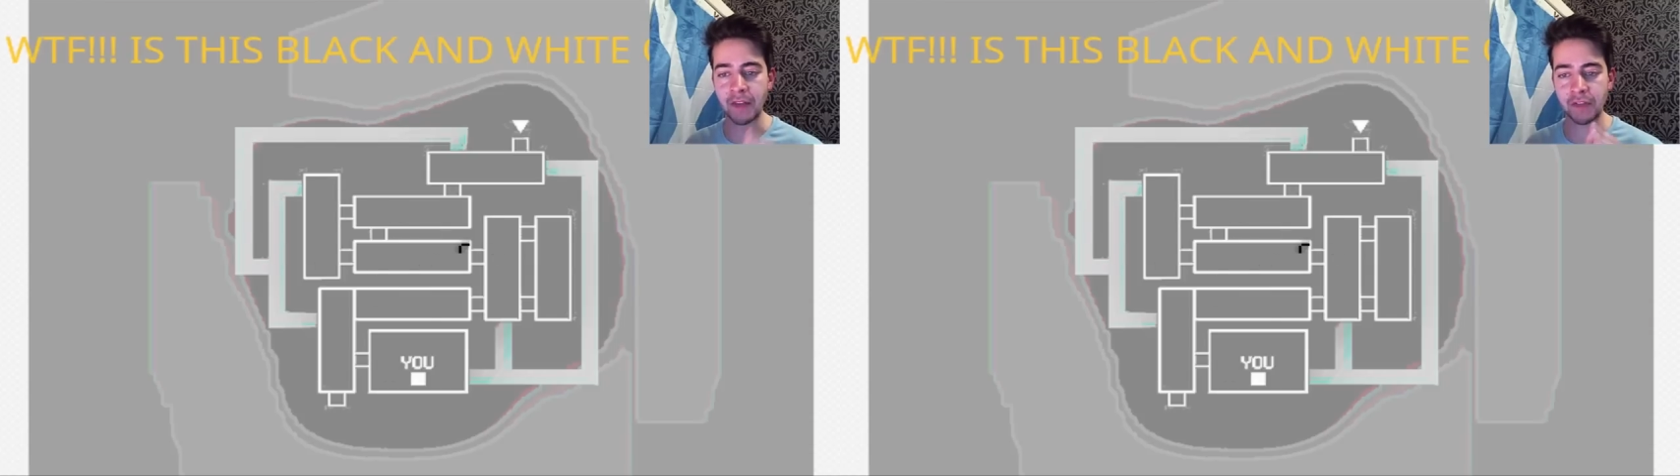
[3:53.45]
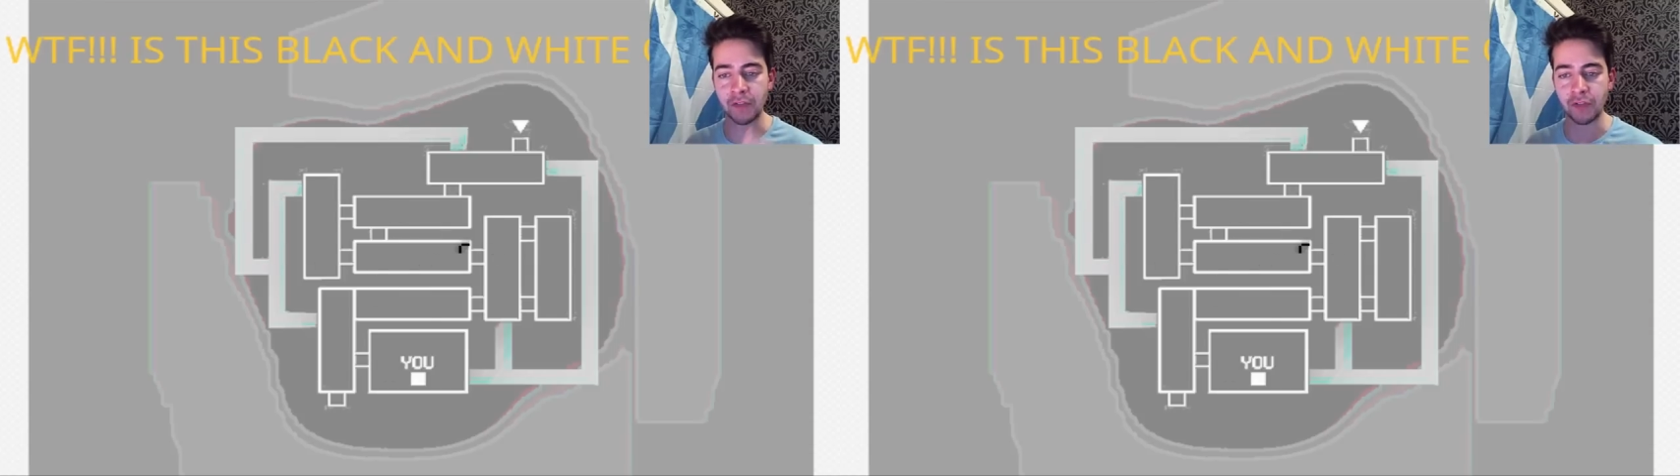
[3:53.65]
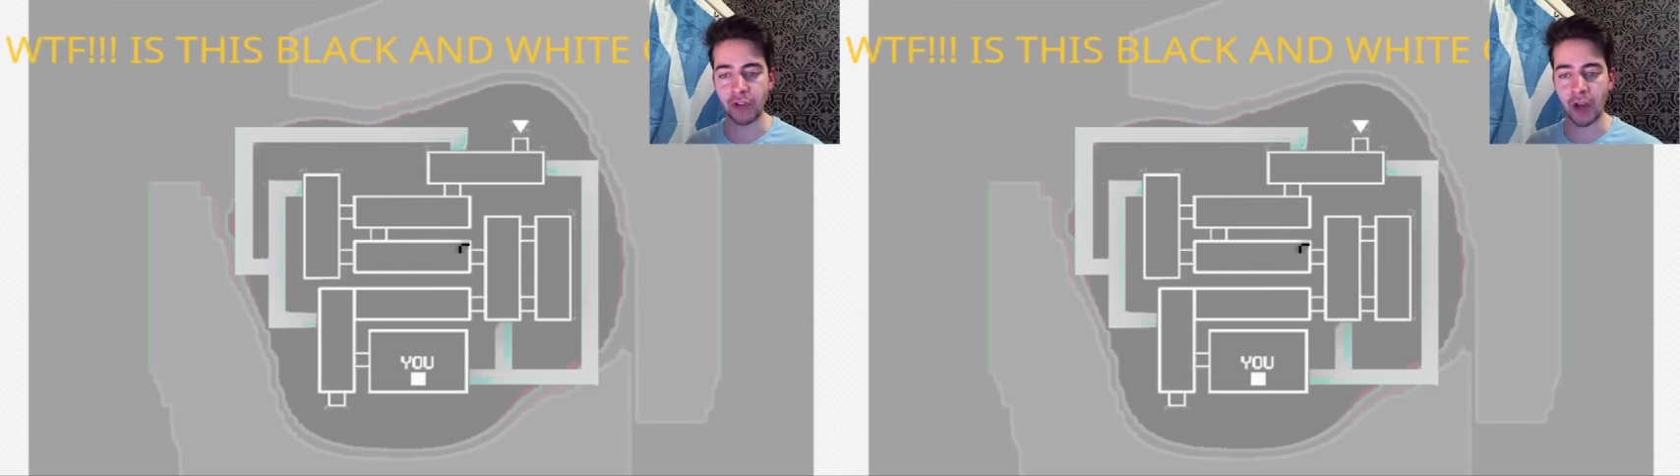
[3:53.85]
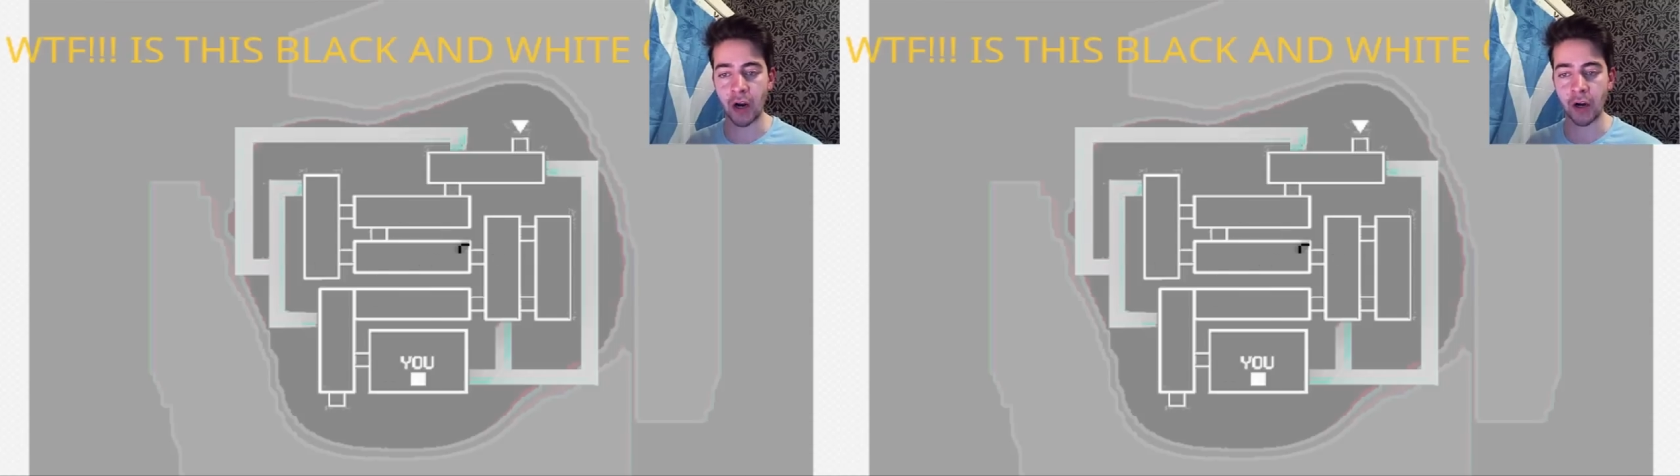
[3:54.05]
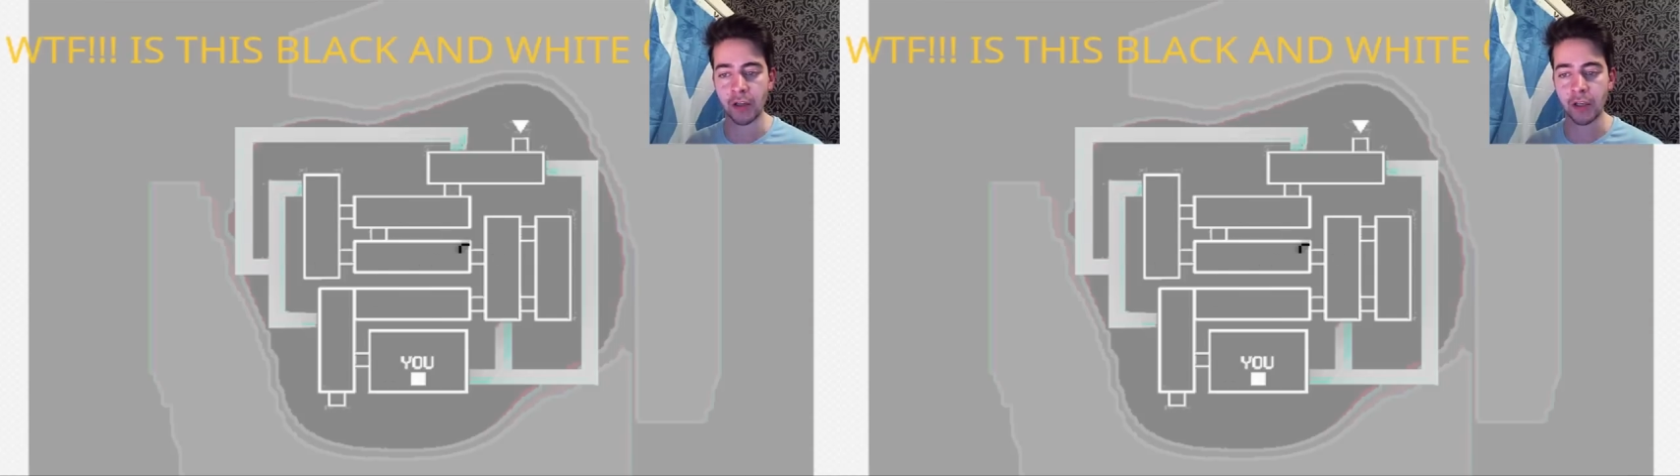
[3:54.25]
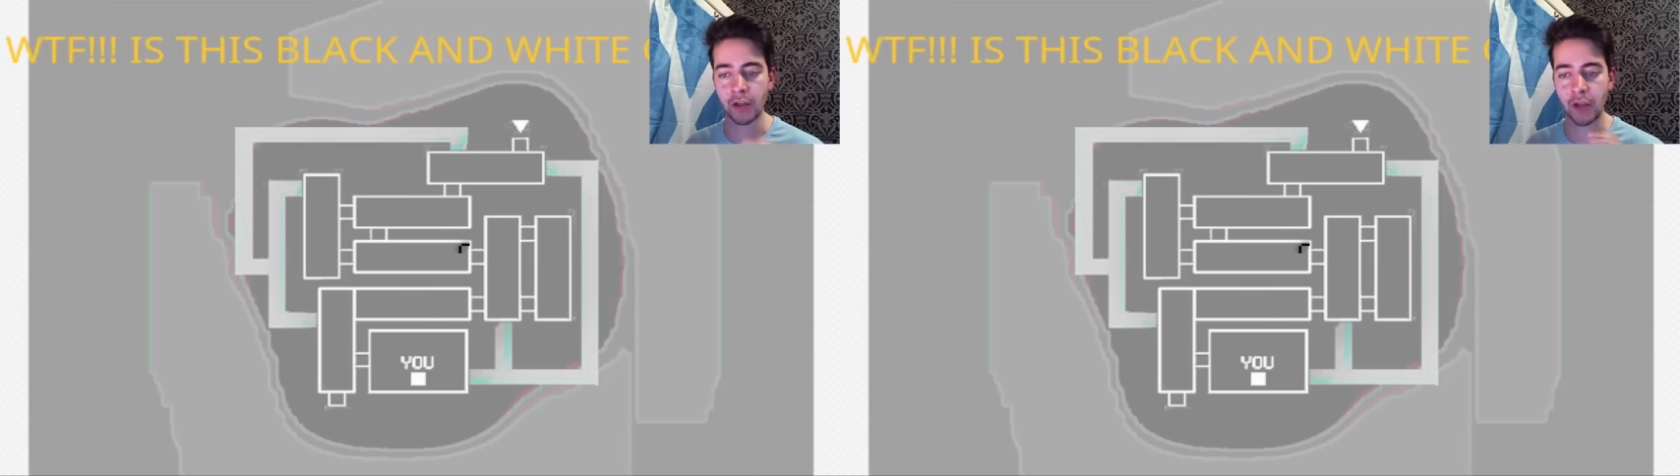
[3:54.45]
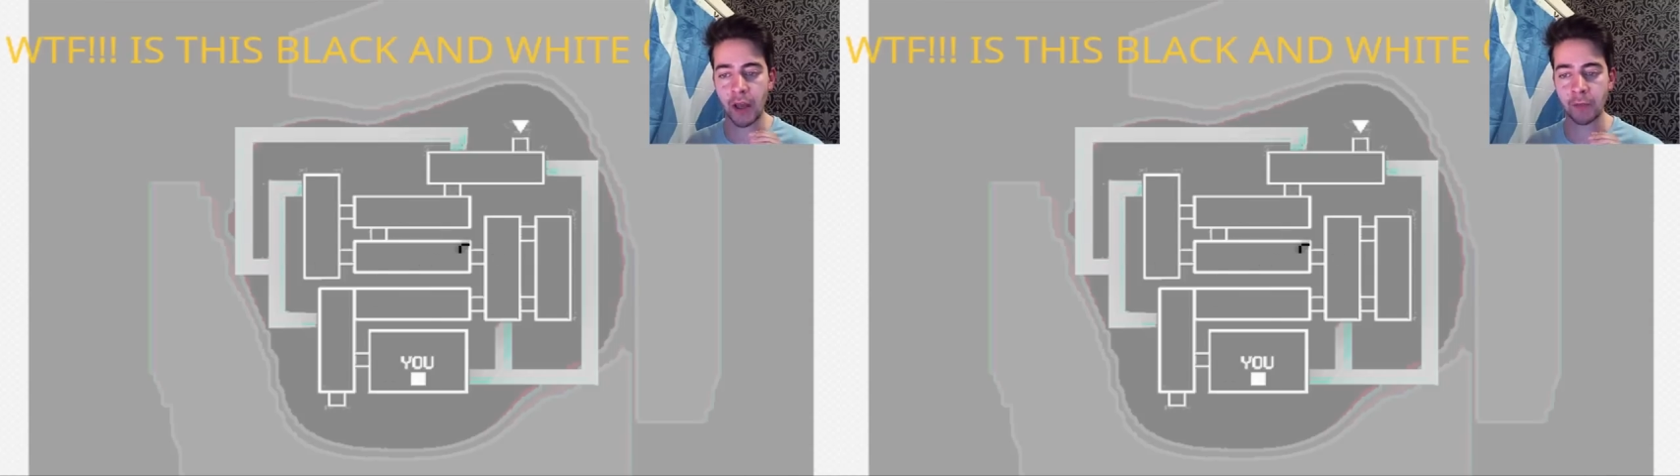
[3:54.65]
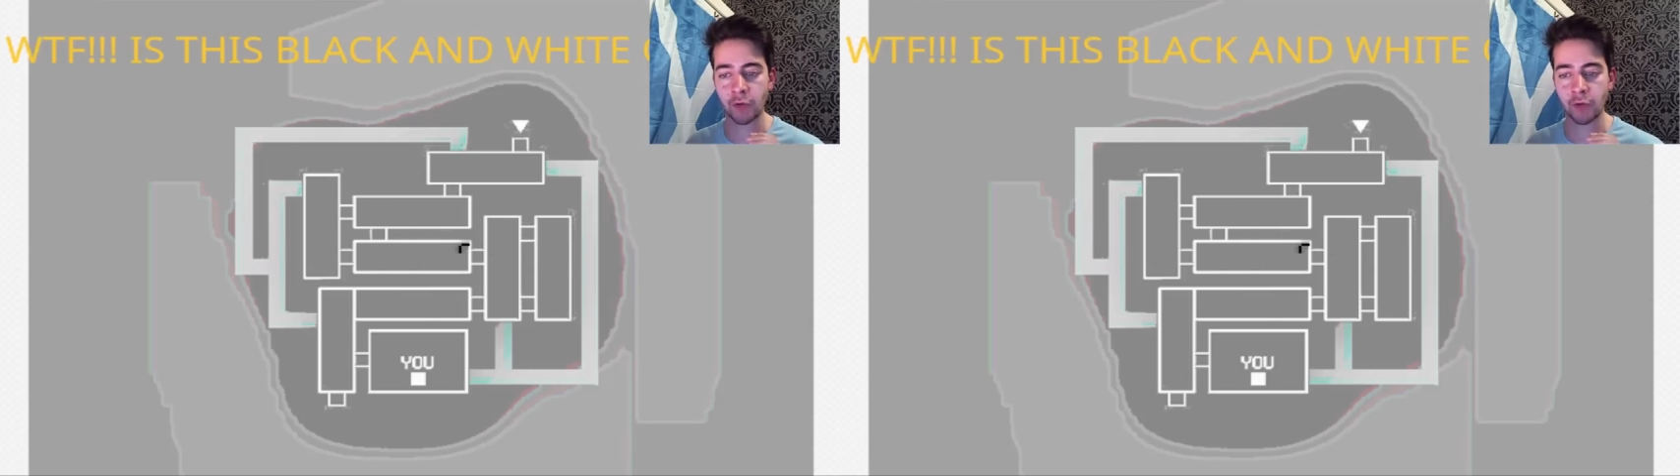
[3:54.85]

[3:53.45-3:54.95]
this dark uh,